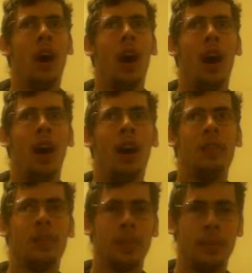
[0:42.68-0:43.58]

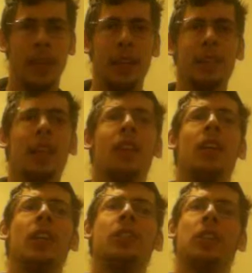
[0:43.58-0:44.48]
Um, some things I
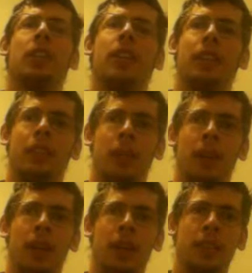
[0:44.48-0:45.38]
learned during the
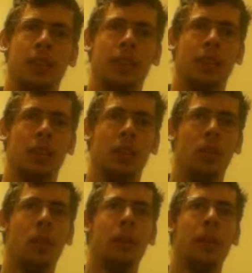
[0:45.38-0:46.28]
experience
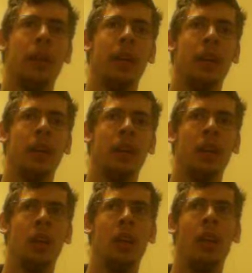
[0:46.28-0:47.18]
would be
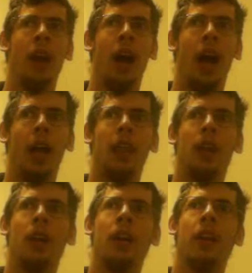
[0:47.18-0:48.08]
I
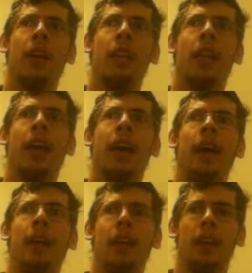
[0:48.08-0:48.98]
learned
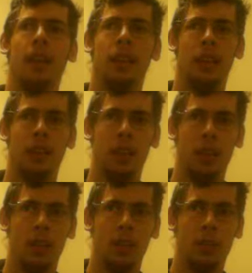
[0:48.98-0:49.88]
that
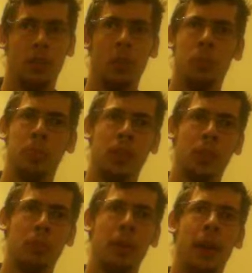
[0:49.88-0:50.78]
Troop
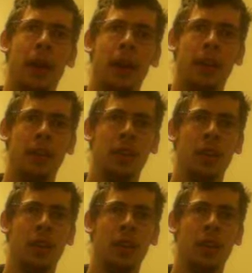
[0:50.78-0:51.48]
does put on